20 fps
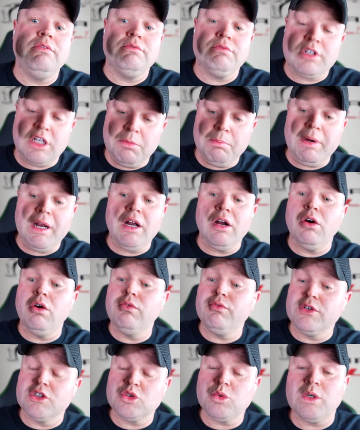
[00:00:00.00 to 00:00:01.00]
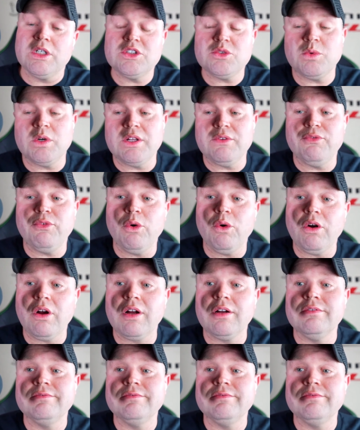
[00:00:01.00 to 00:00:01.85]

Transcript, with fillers: Camaro for 2024.